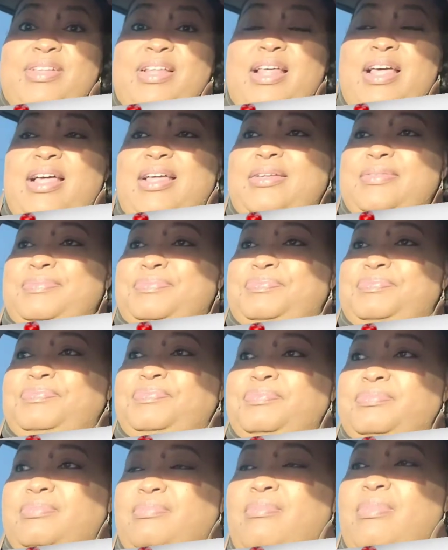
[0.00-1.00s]
5 o'clock.
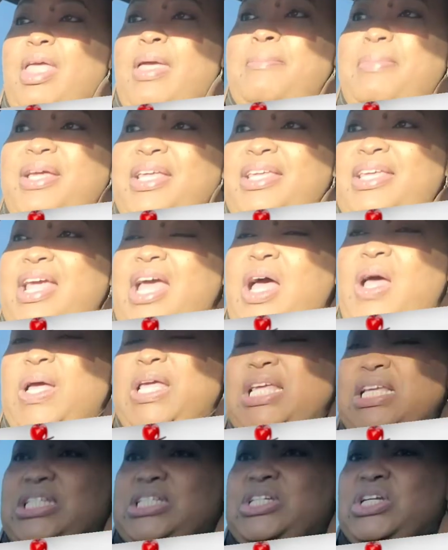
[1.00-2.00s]

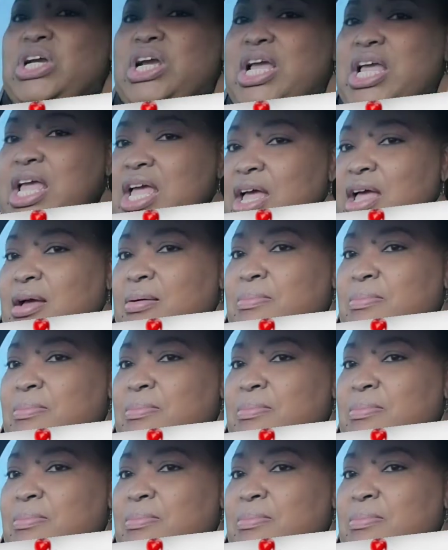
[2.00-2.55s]
But y'all, it's your